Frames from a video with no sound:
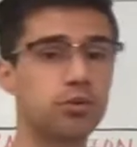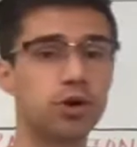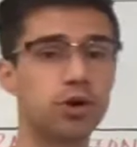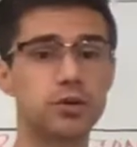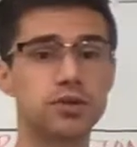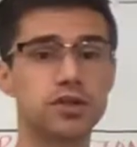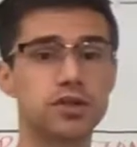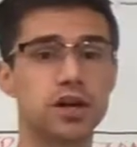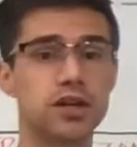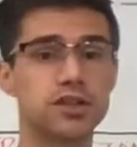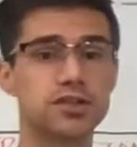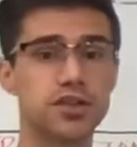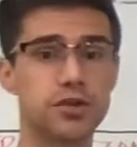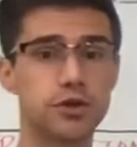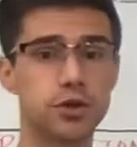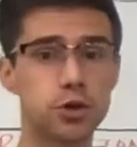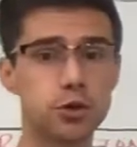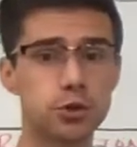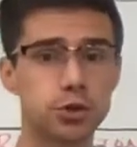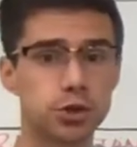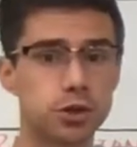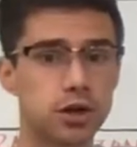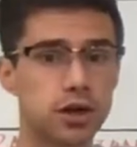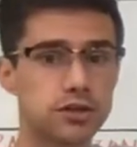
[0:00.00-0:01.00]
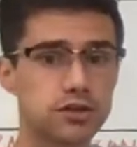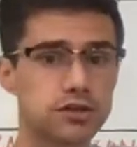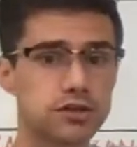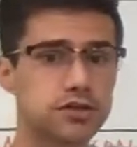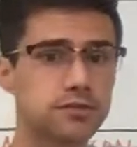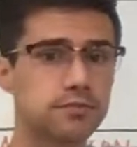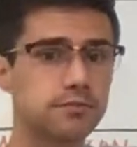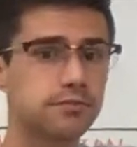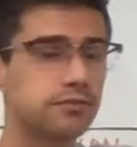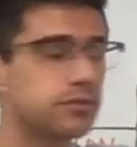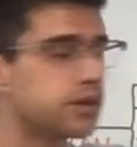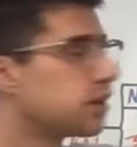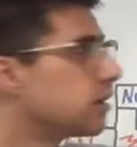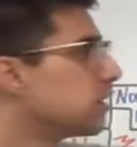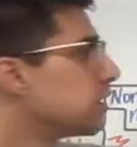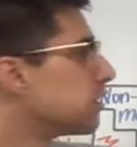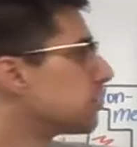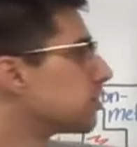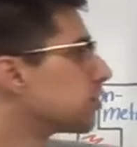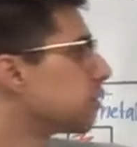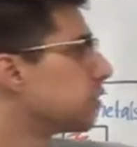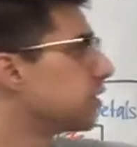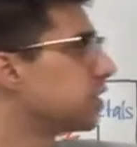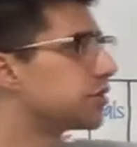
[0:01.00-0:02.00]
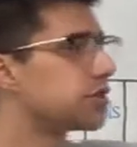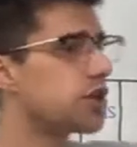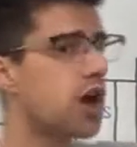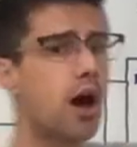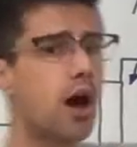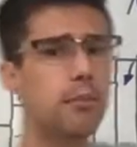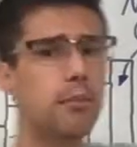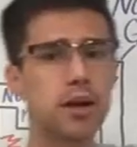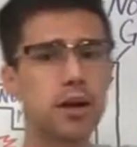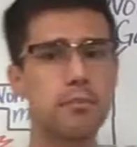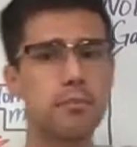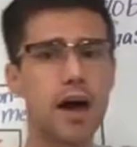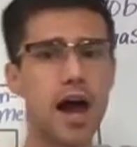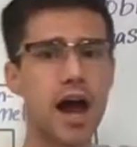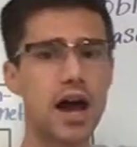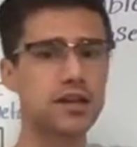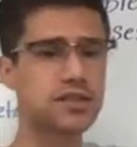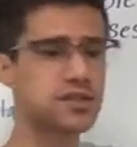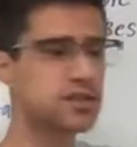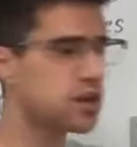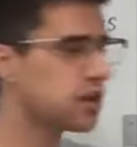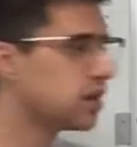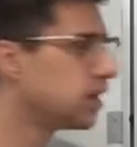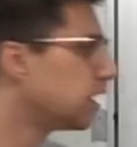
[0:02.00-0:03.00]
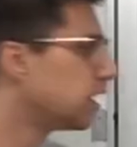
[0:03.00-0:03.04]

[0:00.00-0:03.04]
protons and the neutrons. So the atomic mass